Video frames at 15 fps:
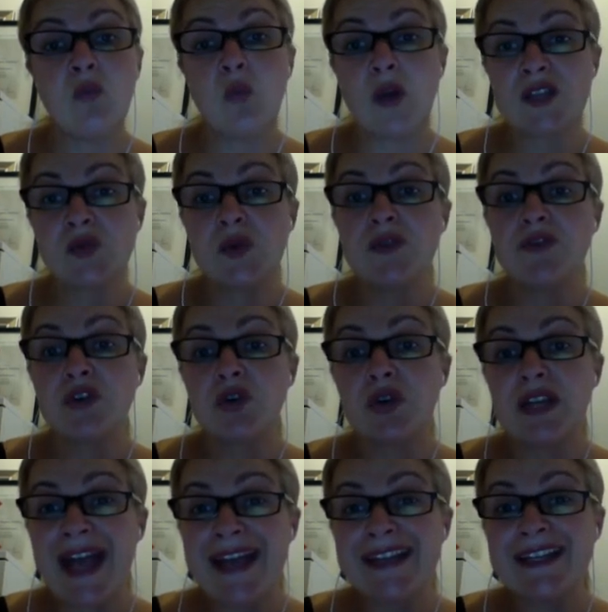once we've
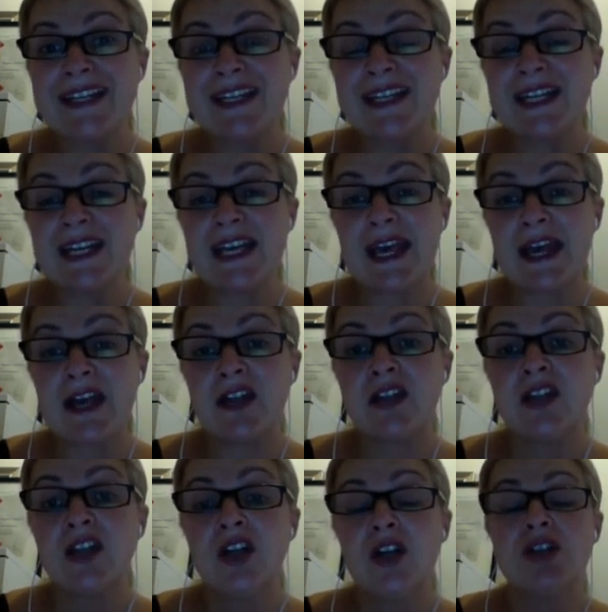created an account,
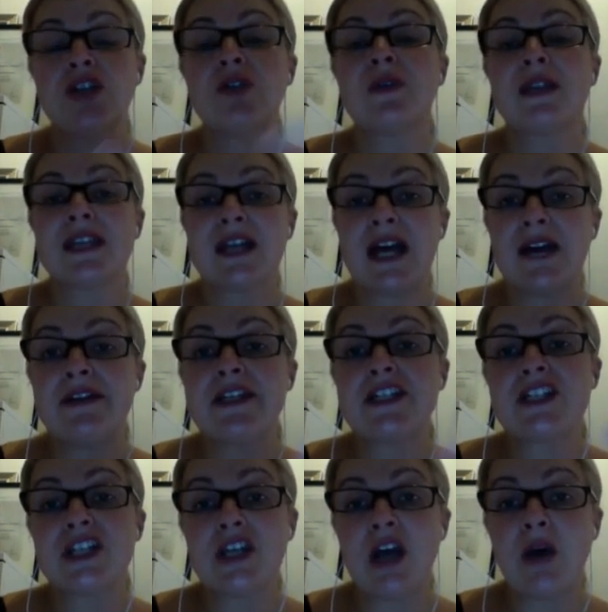you're
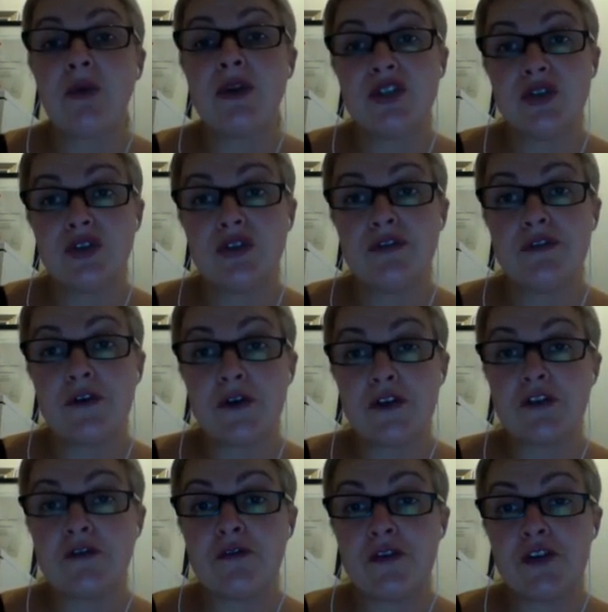encouraged to go and do your
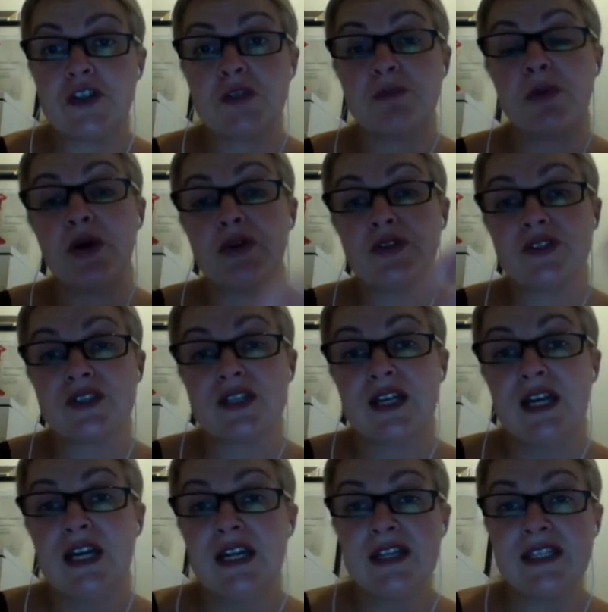first post.
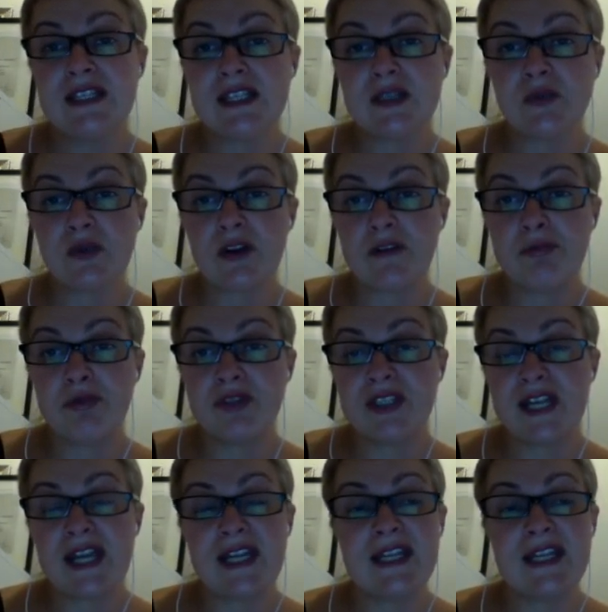This is what I've put down